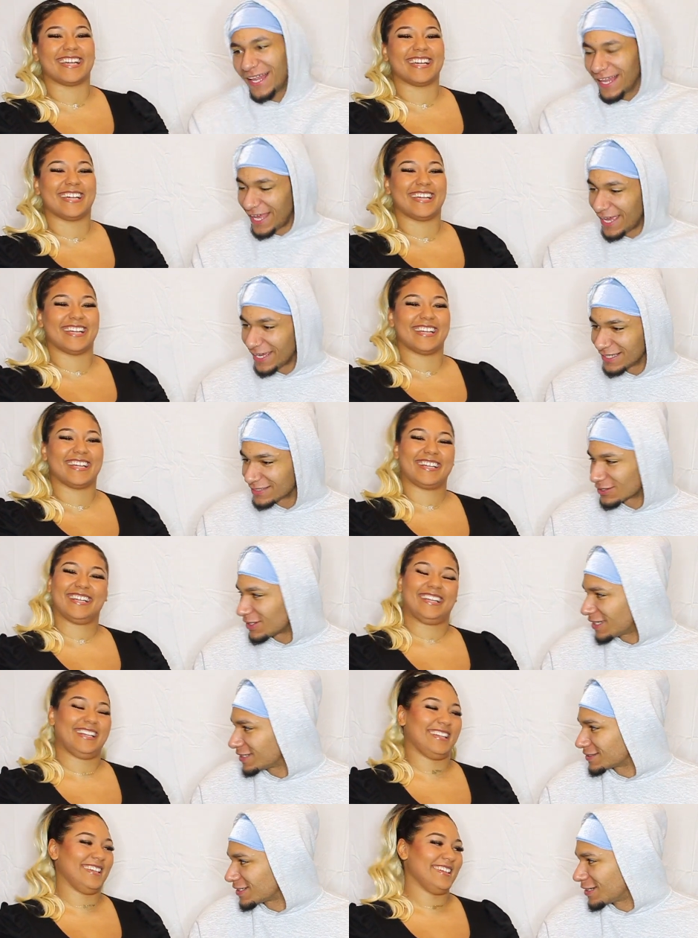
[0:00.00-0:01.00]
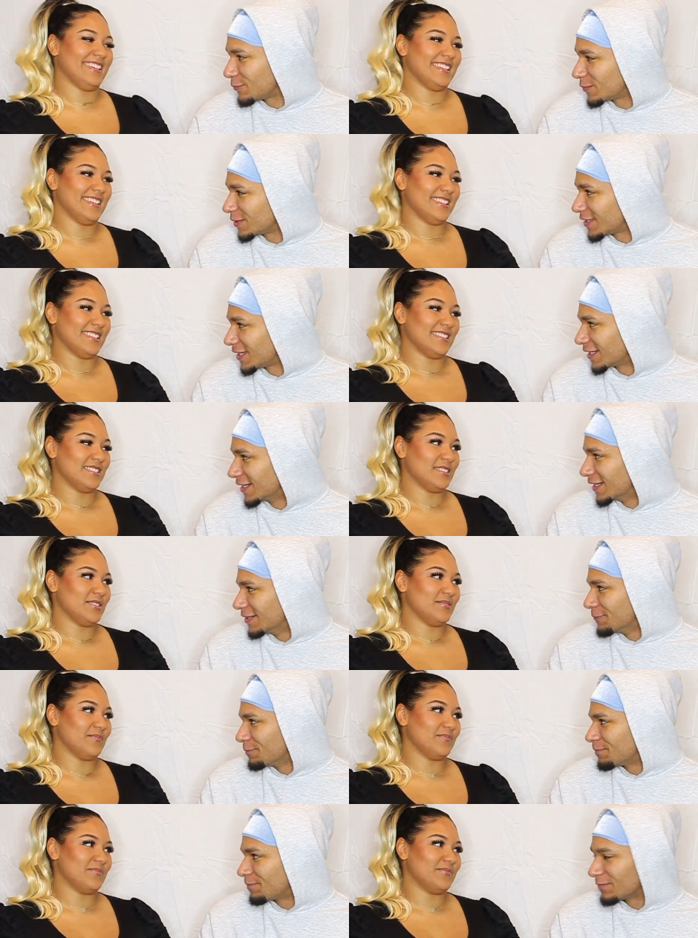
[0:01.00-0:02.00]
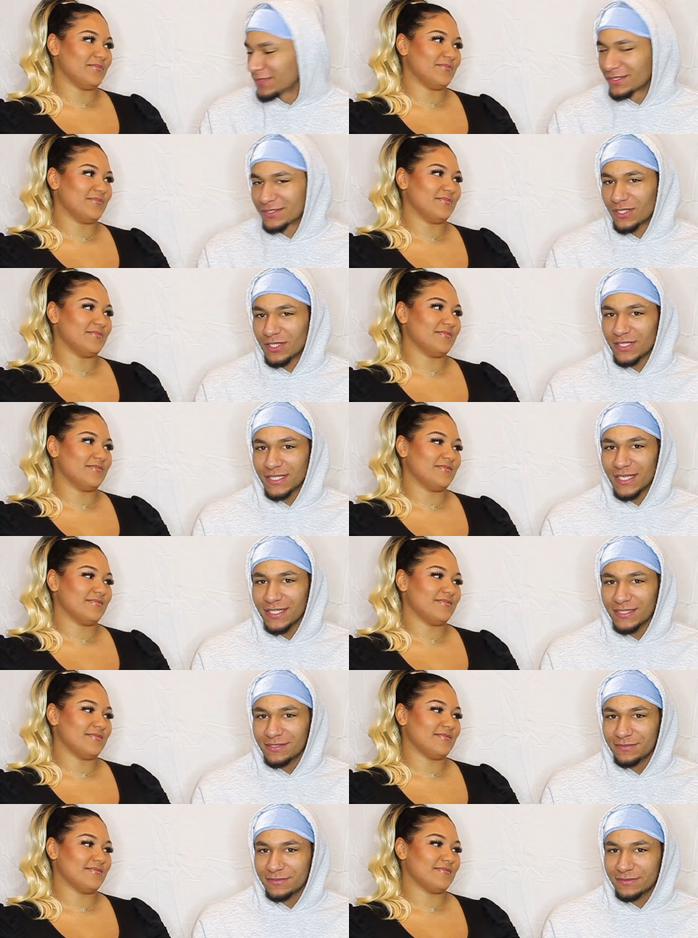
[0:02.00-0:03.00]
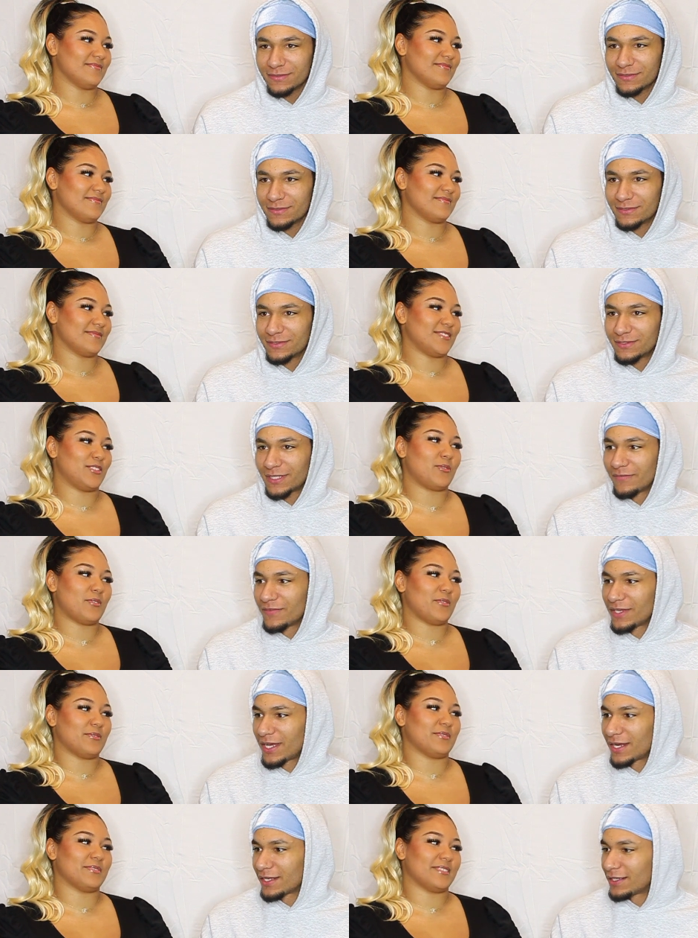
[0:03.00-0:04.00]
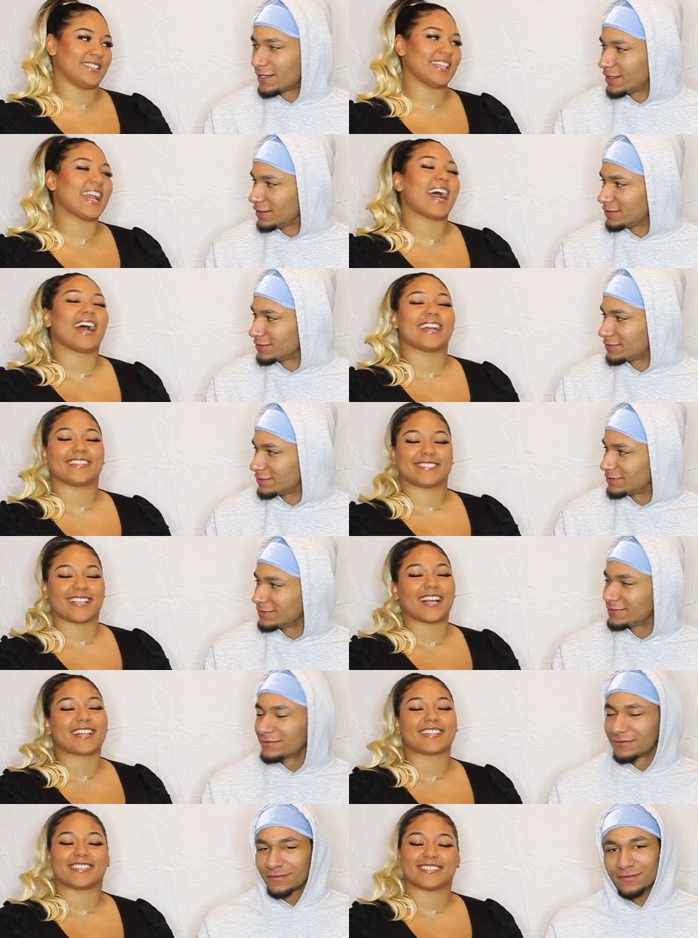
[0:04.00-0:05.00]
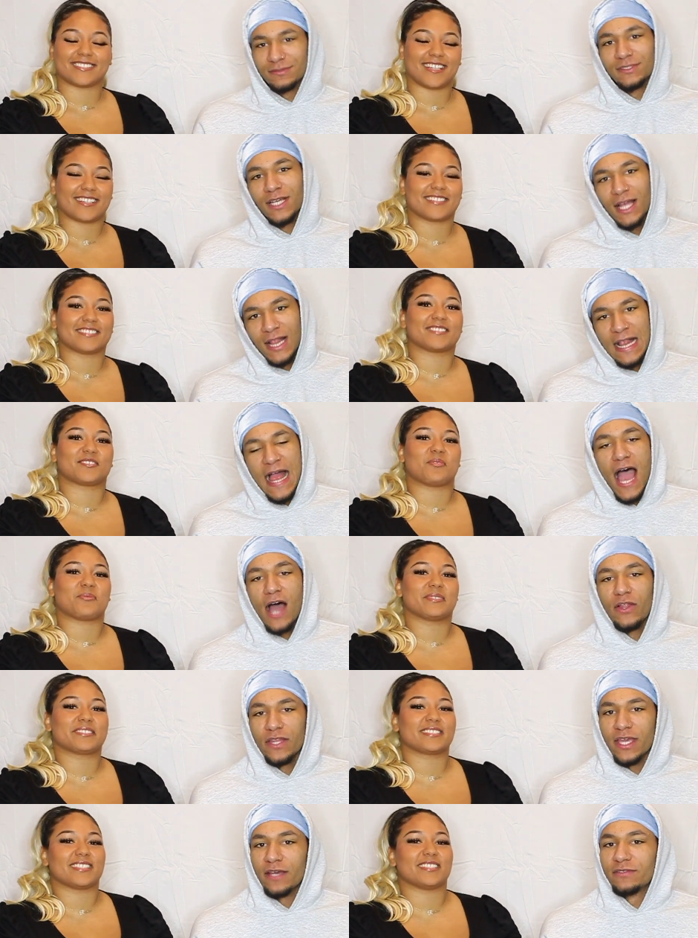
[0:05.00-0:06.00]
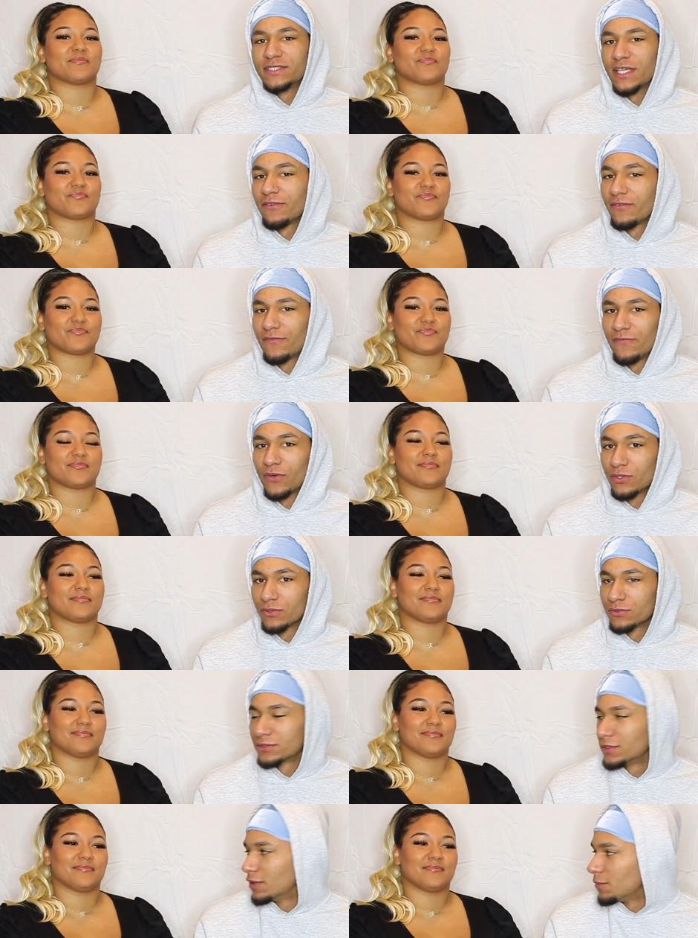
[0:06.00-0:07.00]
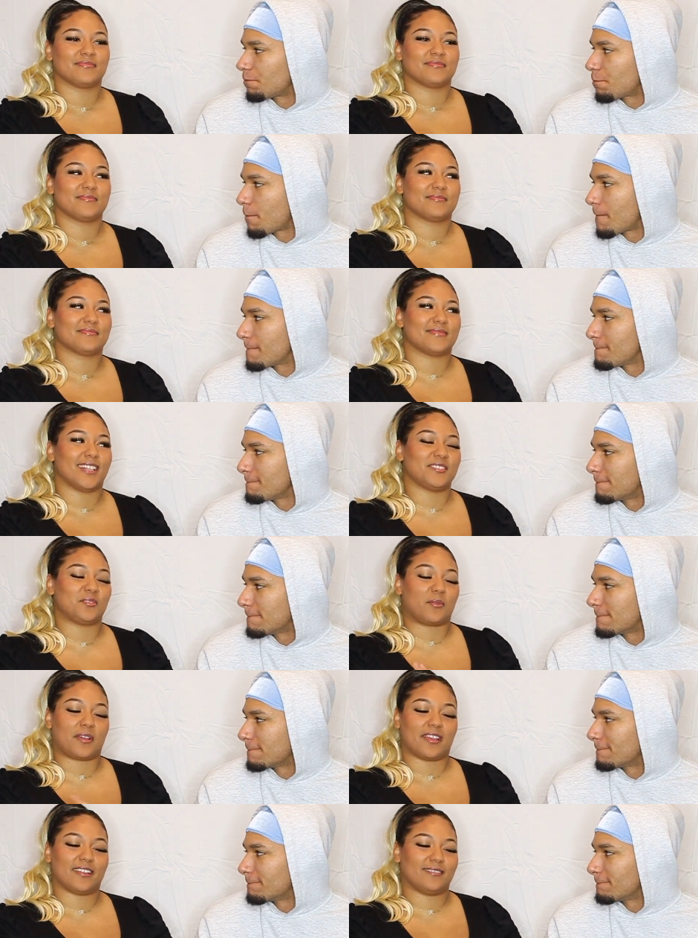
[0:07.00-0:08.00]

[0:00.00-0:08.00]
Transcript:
Speaker 1: hey, so last time what did I get? solid like seven Two, out of nine. Yeah,
Speaker 2: exactly, exactly. So I only have
Speaker 1: seven photos though.
Speaker 2: That's okay.